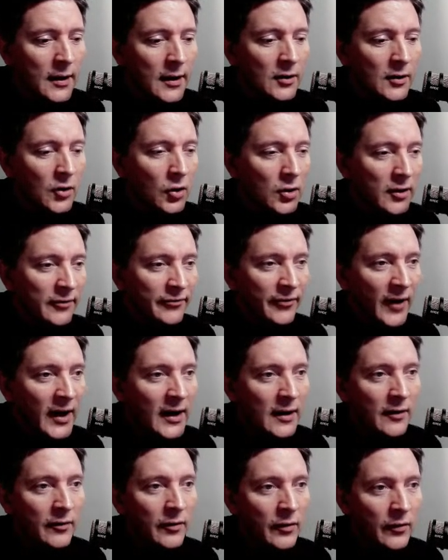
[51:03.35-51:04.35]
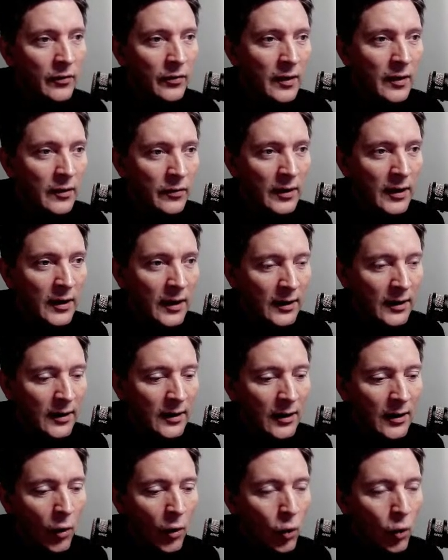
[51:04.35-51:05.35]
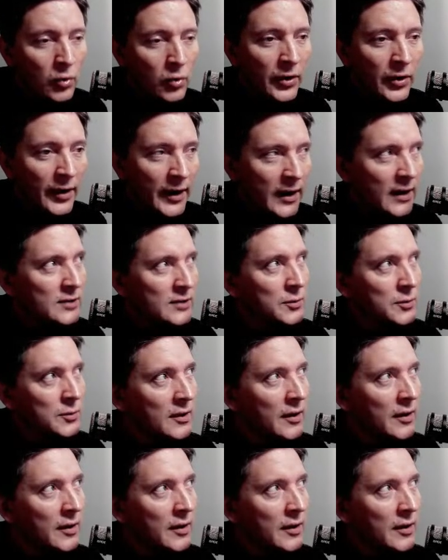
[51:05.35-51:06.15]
nullifying the kind of older heads